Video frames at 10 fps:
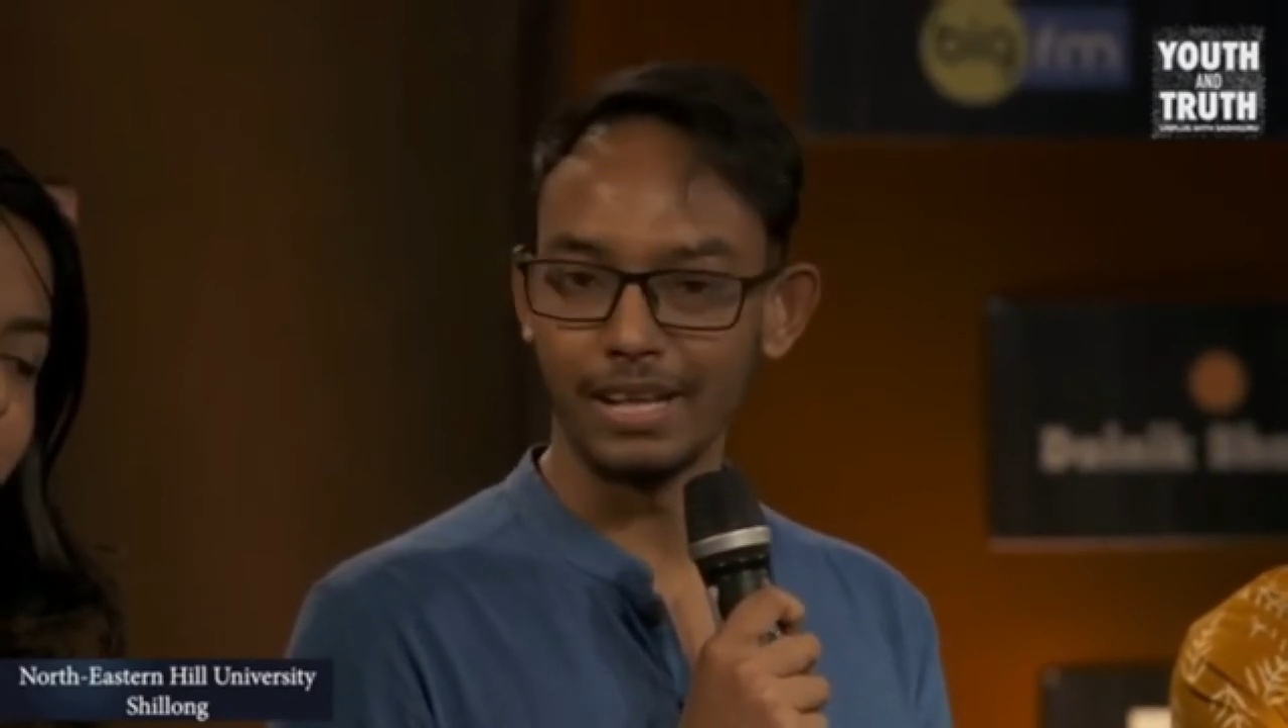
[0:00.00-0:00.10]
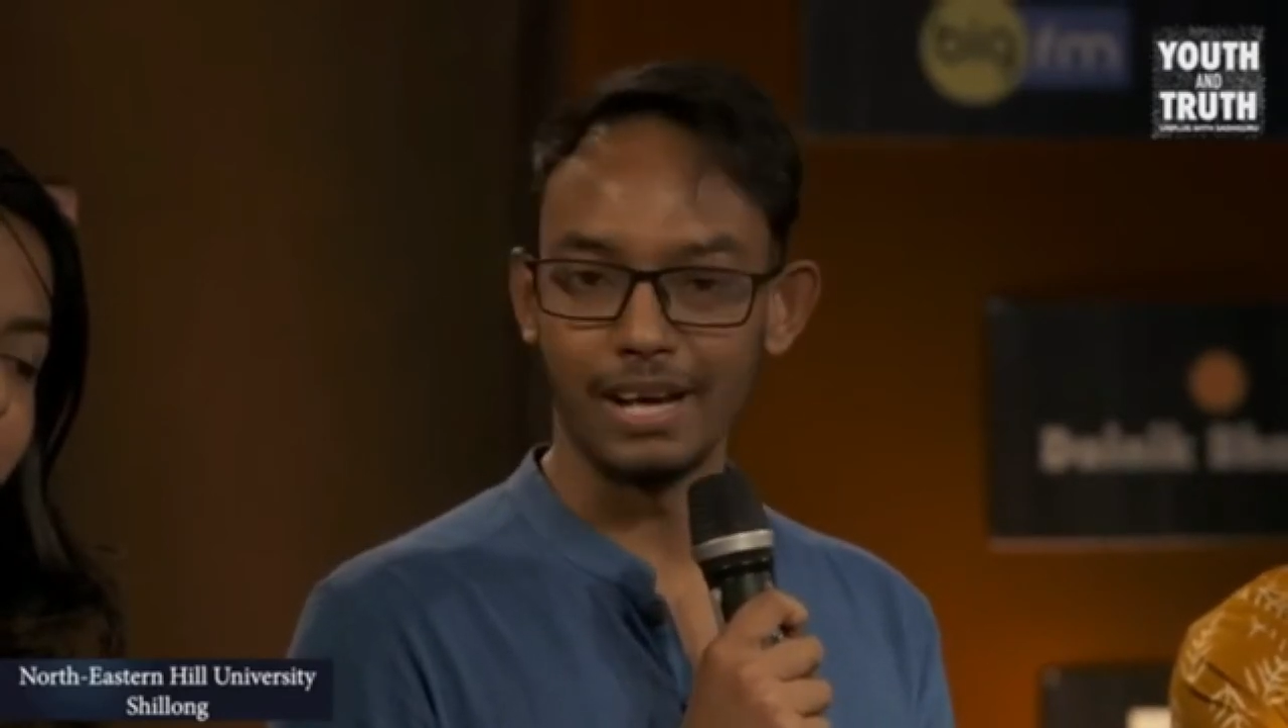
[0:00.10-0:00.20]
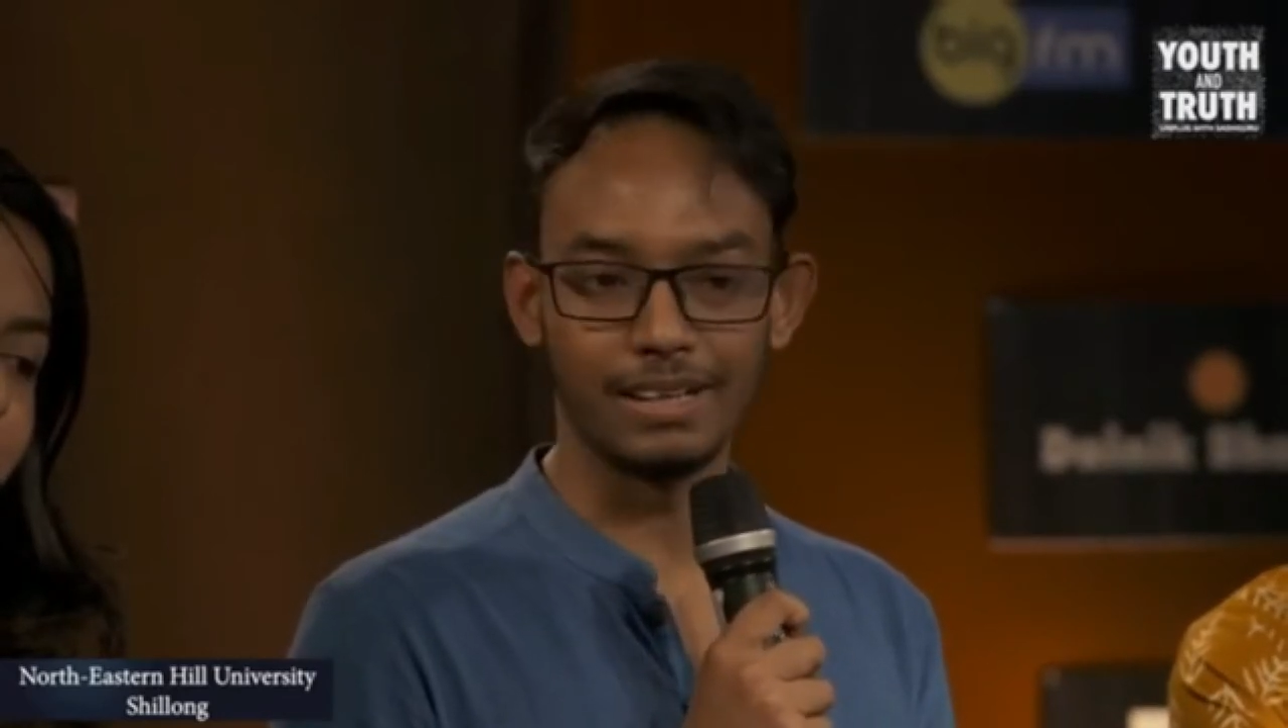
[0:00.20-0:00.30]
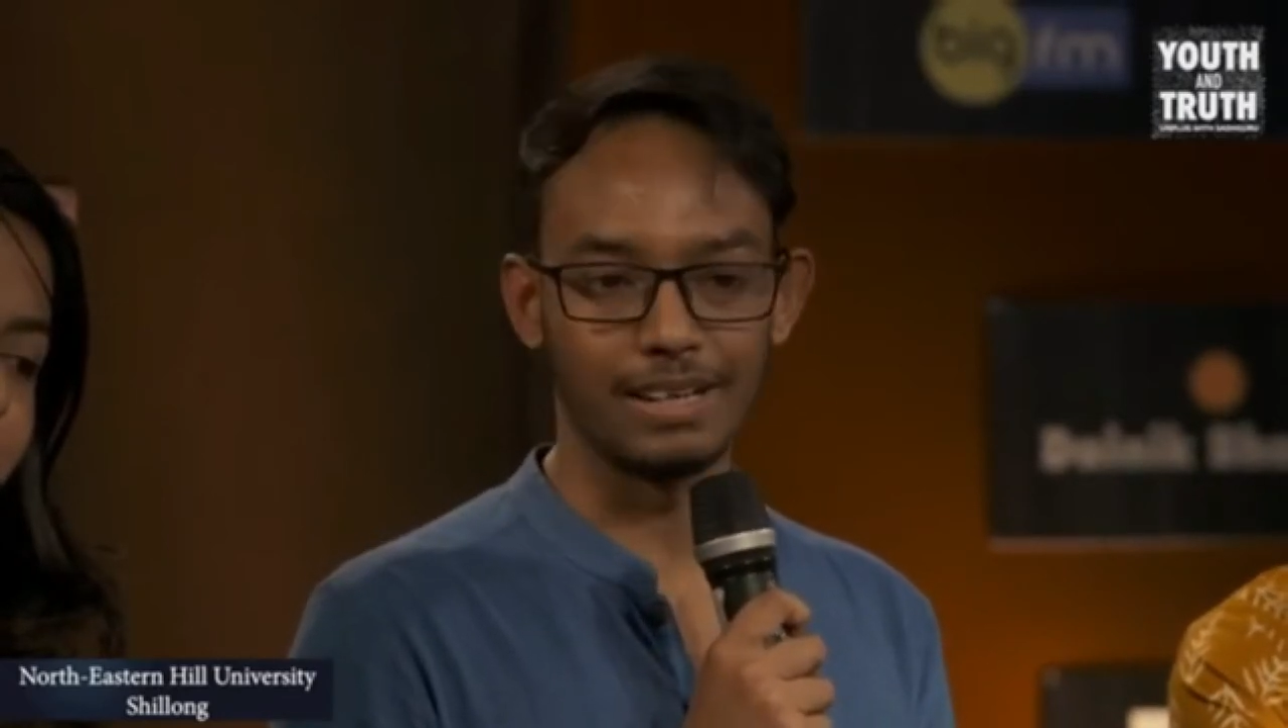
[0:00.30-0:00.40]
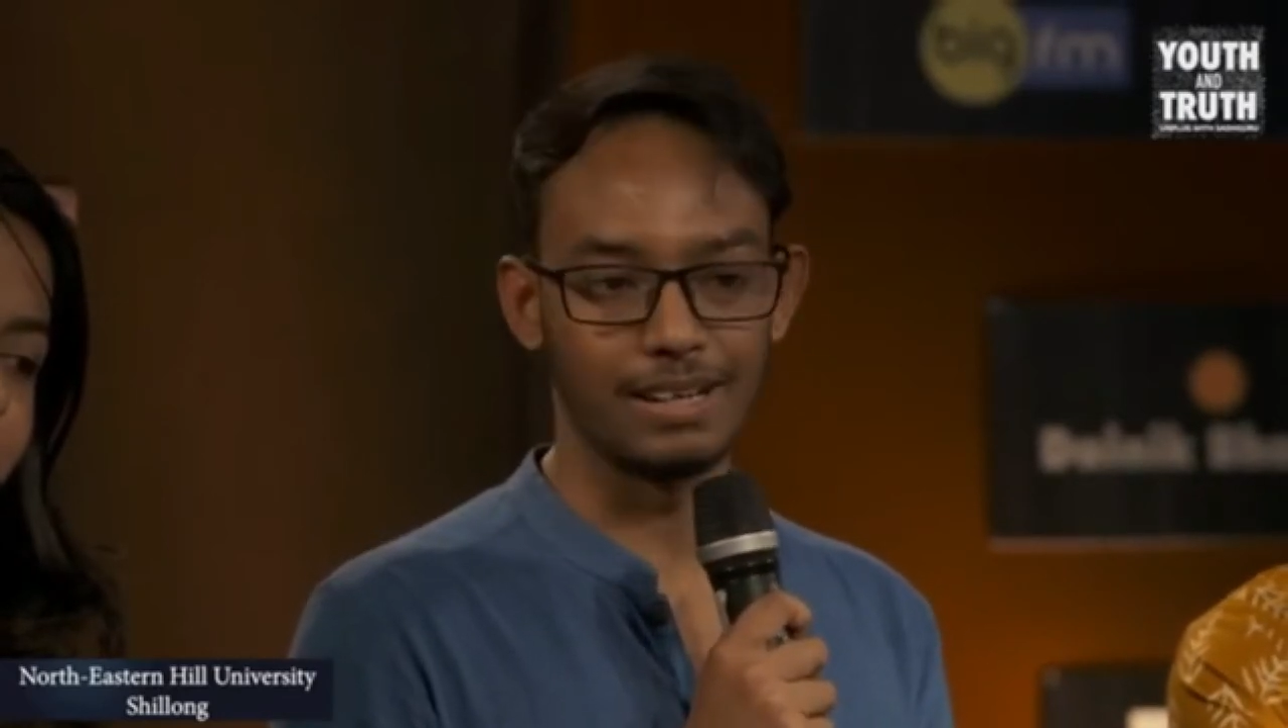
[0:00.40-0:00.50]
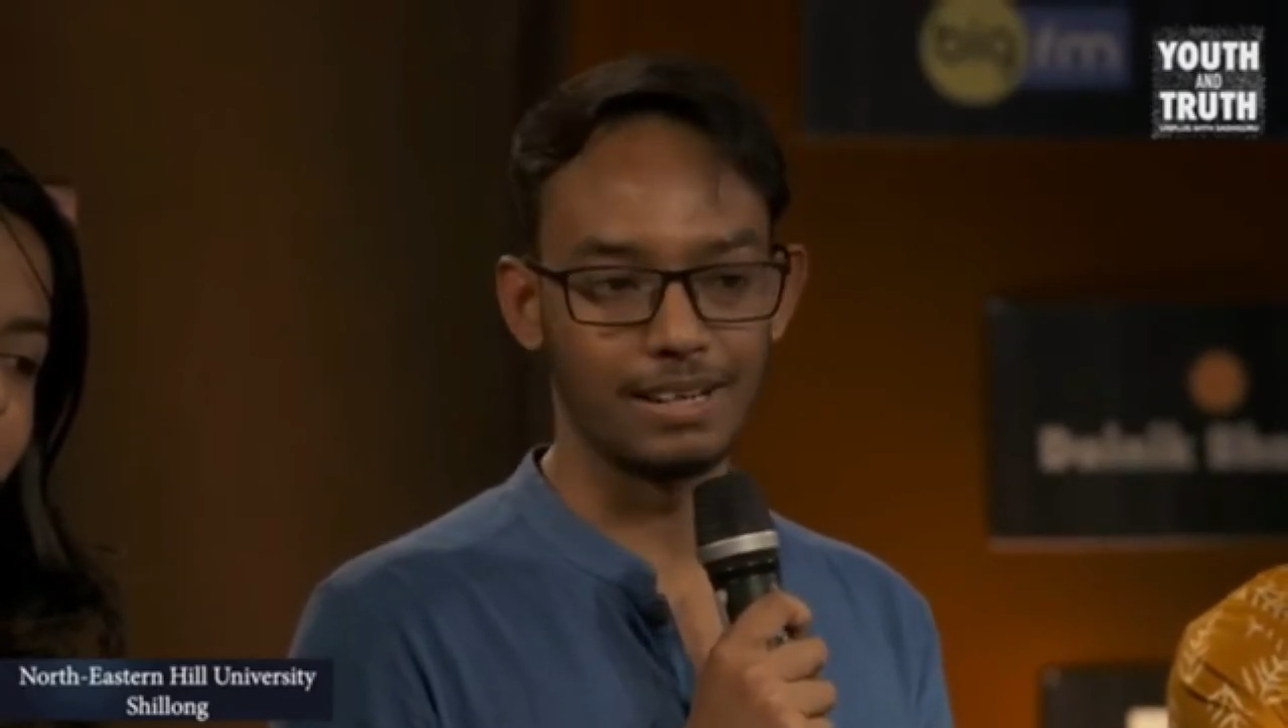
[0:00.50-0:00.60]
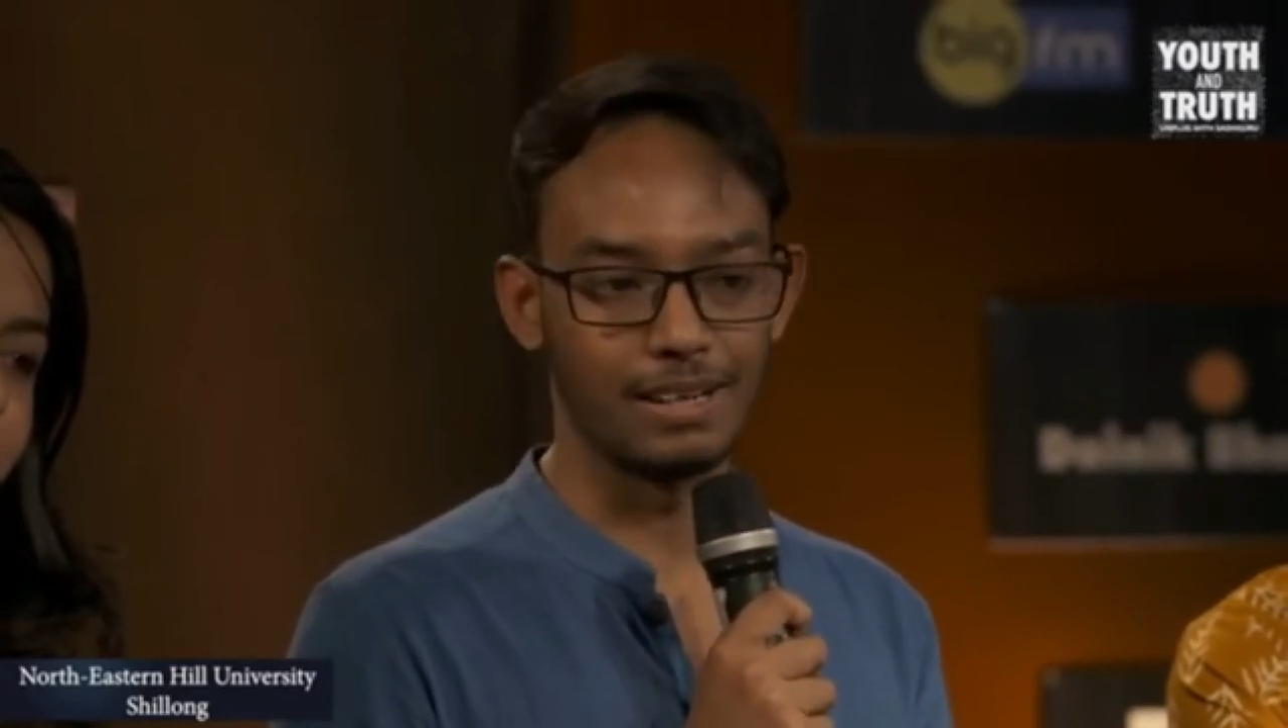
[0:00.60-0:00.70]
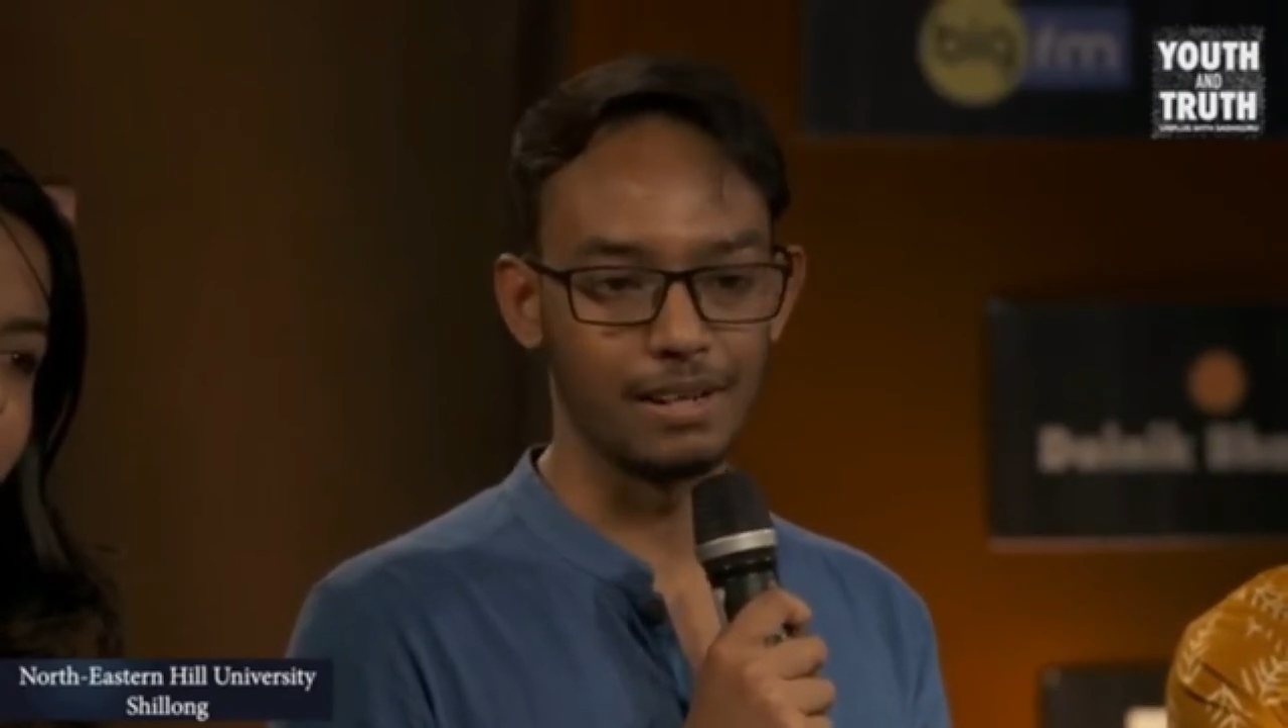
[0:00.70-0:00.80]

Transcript: that uh,